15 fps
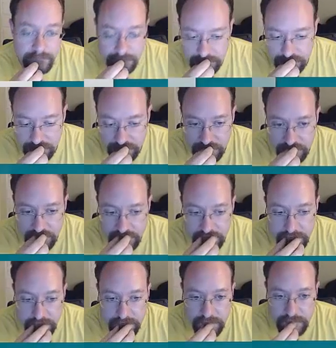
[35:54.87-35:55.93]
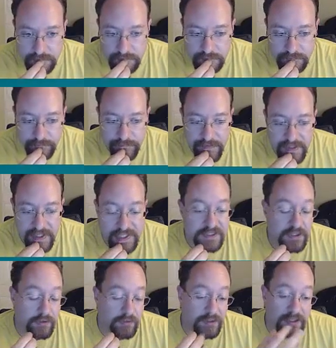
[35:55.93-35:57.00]
So it automatically found
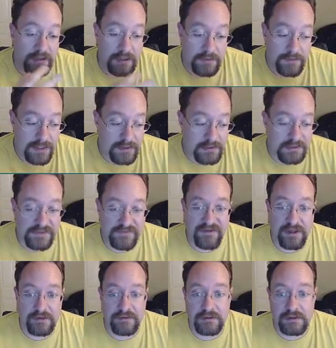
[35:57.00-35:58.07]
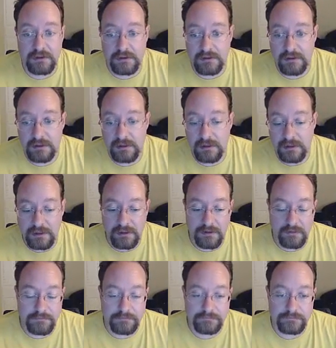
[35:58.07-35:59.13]
the JDK,
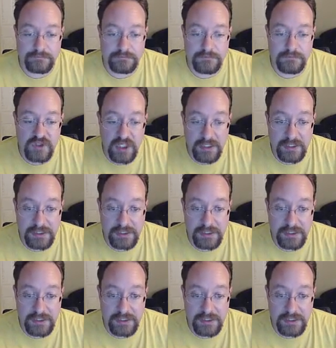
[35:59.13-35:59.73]
which is